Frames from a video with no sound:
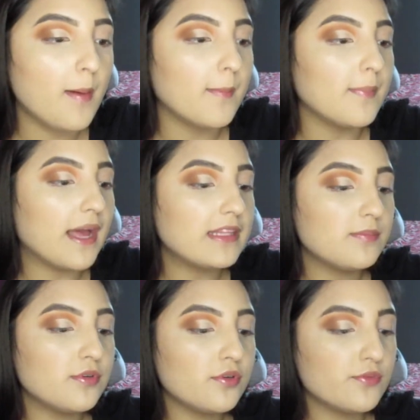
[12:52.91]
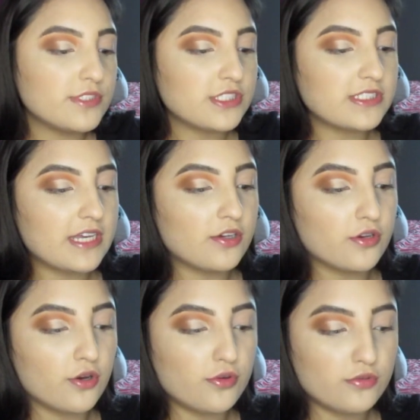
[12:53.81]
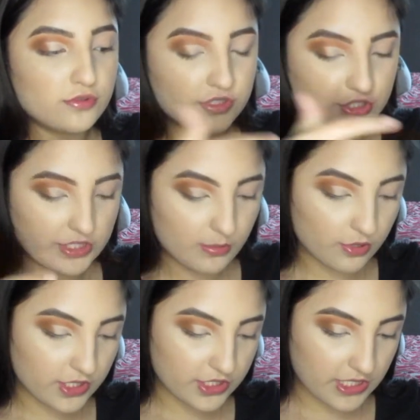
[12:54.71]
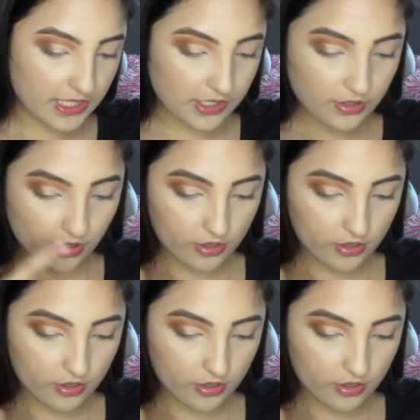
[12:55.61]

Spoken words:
Malibu, which is that gold shimmery shade,